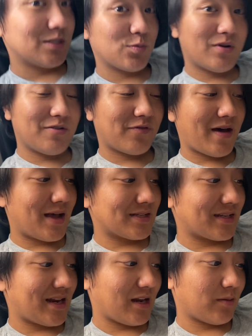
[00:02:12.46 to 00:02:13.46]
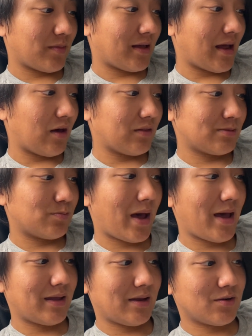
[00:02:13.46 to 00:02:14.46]
pretty fascinating, man, how these
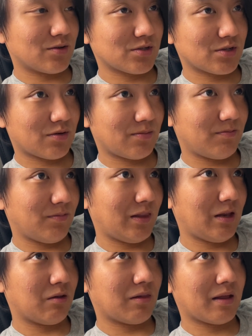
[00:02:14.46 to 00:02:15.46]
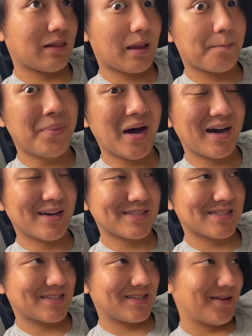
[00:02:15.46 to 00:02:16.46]
bat ears, they're literally like
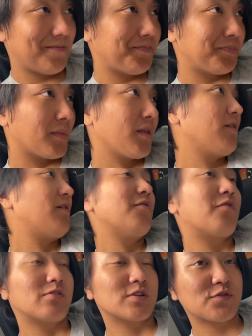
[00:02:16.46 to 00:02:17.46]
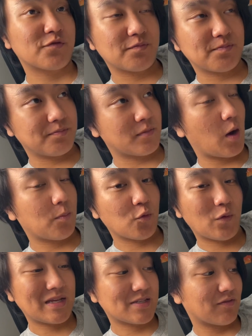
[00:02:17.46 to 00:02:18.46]
pugs first couple
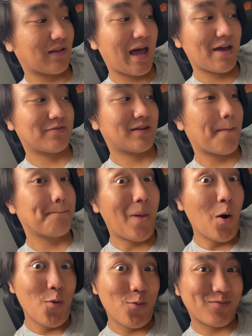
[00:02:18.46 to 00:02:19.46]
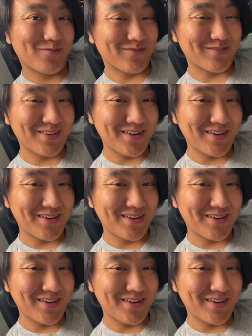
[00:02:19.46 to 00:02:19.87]
weeks of life, and then boom,